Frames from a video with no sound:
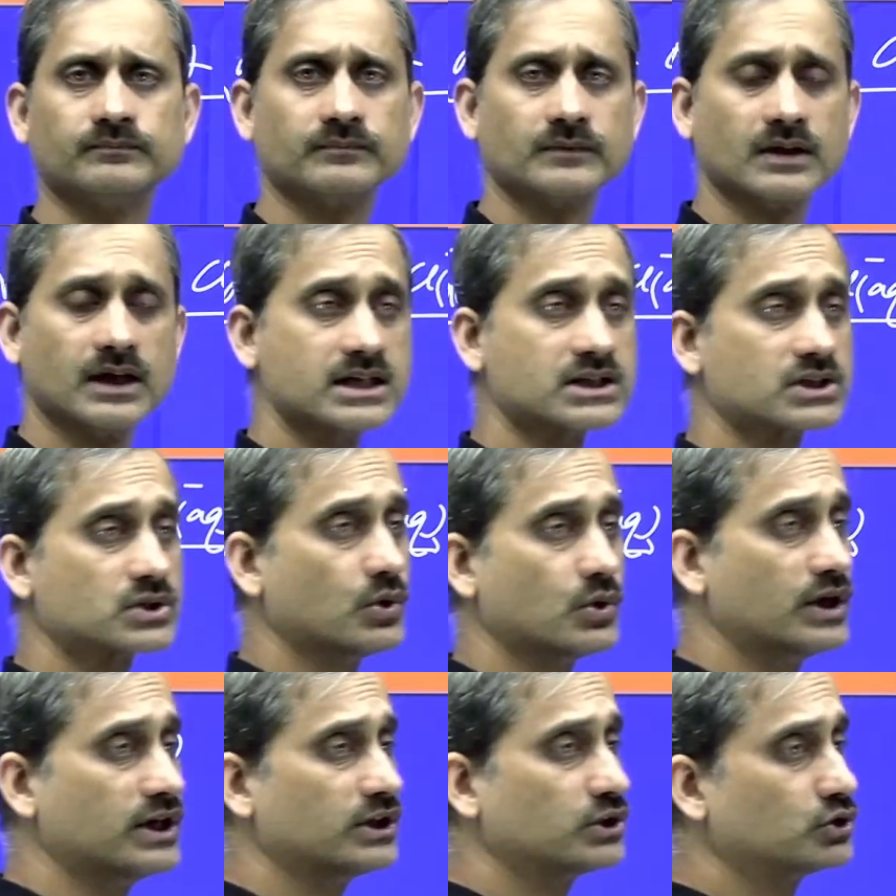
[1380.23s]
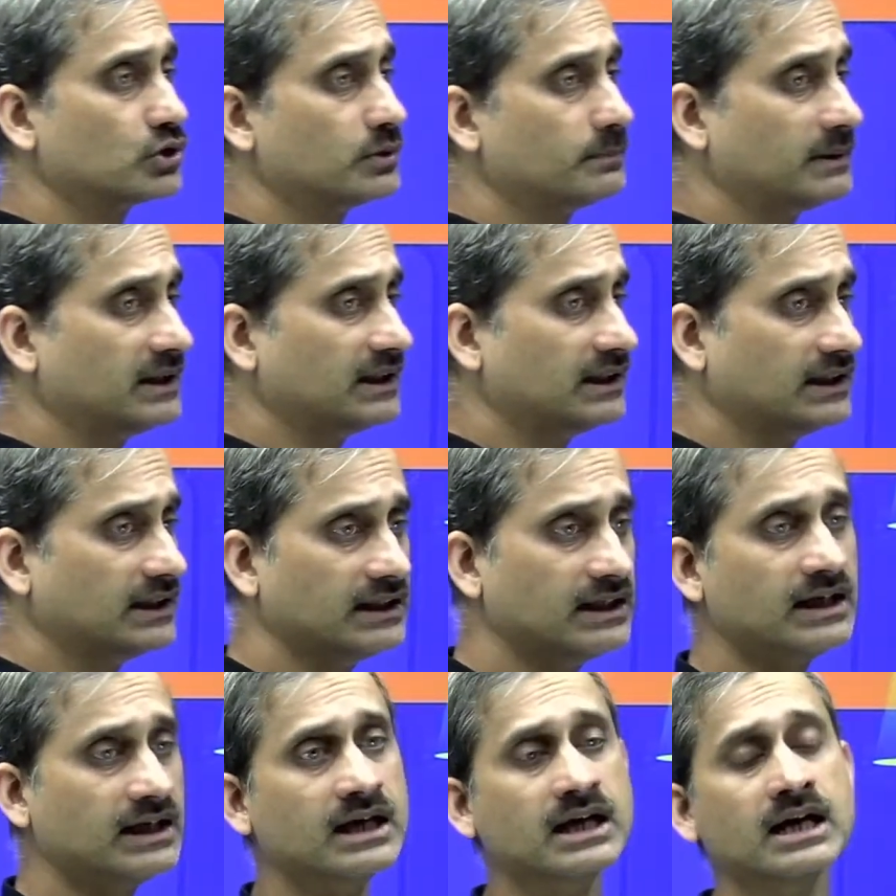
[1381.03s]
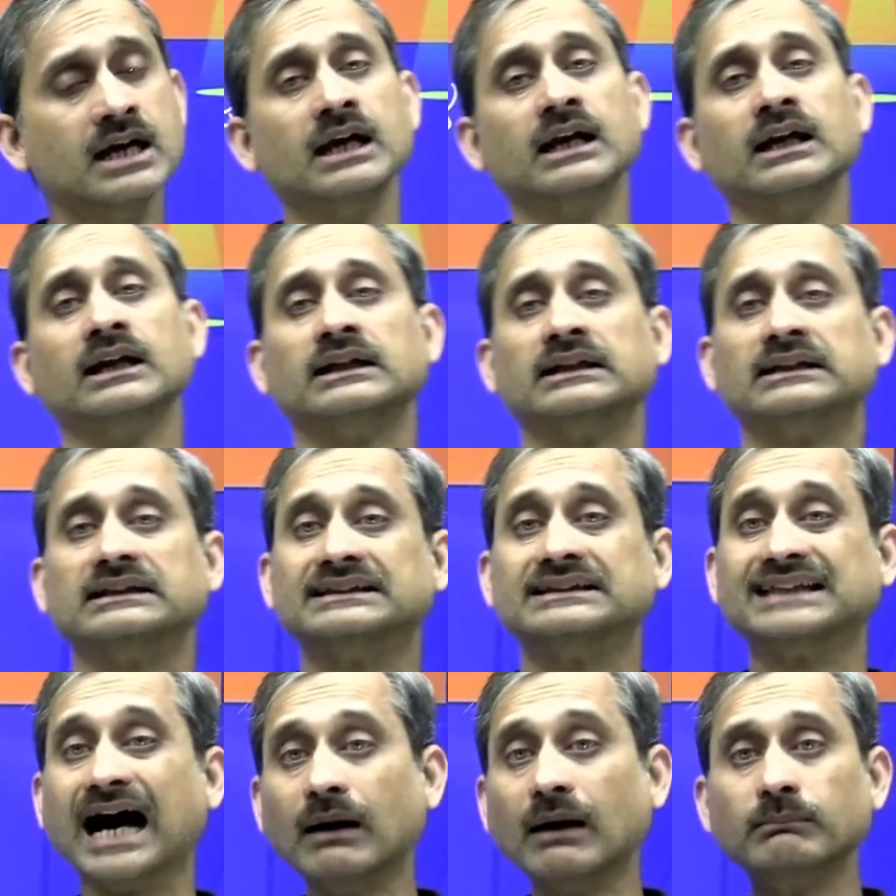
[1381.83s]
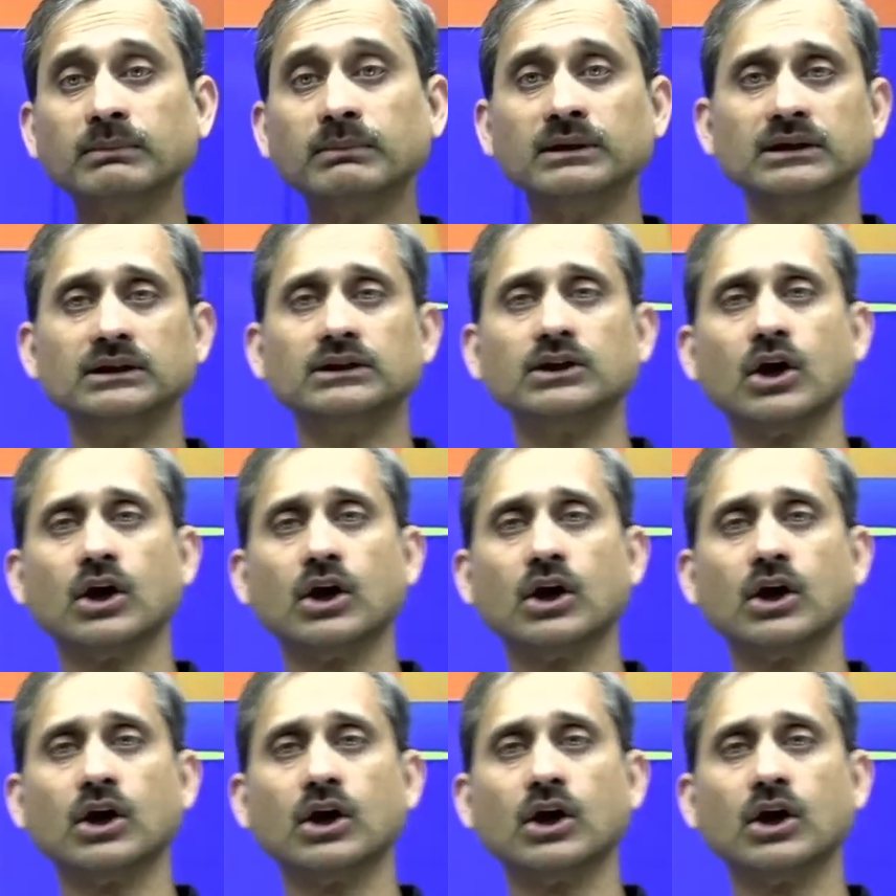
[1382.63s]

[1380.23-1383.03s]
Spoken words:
is going to be double